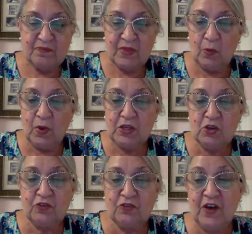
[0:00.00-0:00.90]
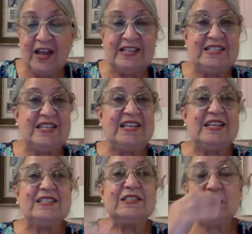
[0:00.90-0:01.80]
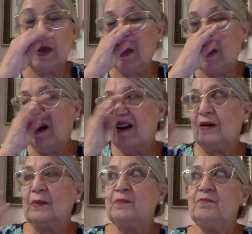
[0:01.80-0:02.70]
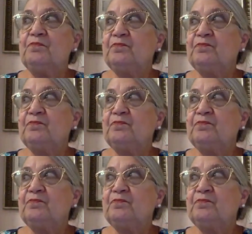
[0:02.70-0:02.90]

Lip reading: What you'll find is, um,